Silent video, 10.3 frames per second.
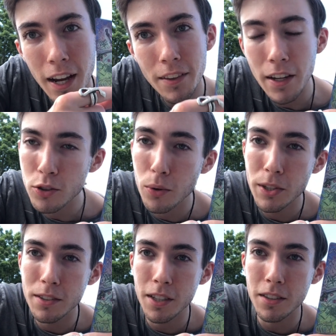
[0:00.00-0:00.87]
and that's
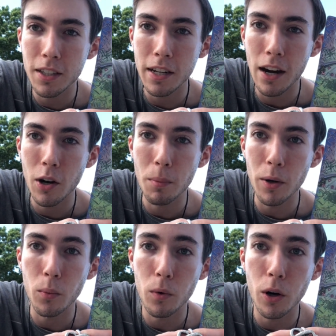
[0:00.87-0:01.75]
going to dictate how I
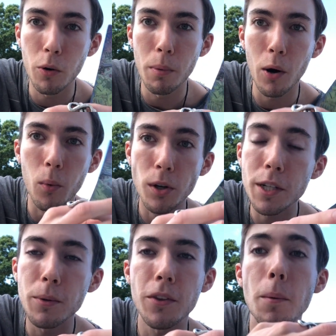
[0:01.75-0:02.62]
might go about
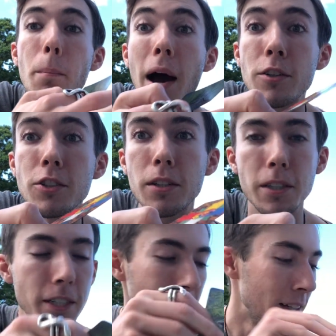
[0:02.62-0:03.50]
working with it
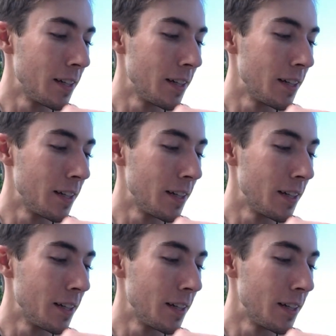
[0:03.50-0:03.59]
magically.